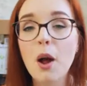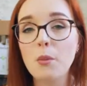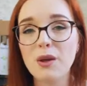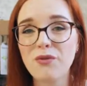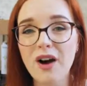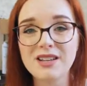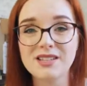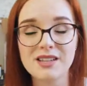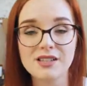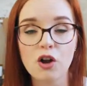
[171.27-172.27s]
but if I
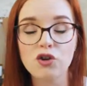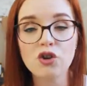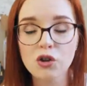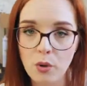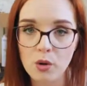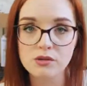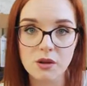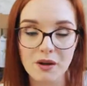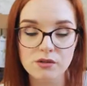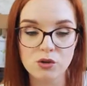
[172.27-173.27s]
did another post
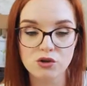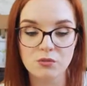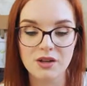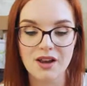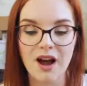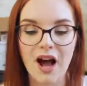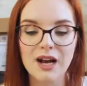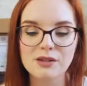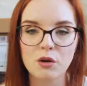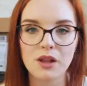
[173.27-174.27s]
about social media
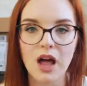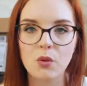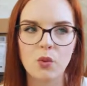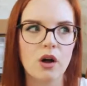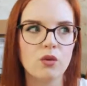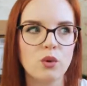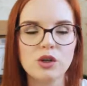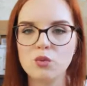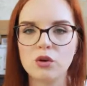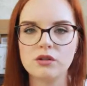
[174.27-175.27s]
hacks, it'll be like, well,
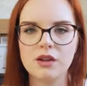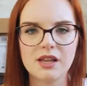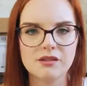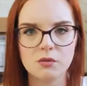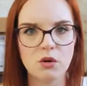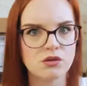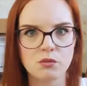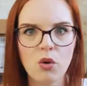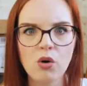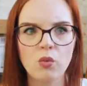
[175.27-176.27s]
which one is the most
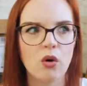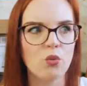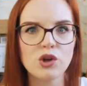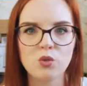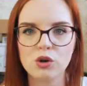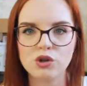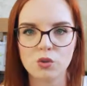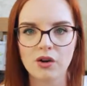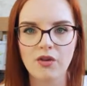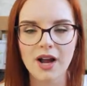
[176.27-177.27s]
important one? Which one do
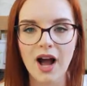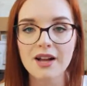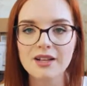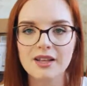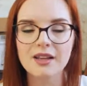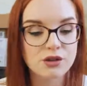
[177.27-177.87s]
I rank highly?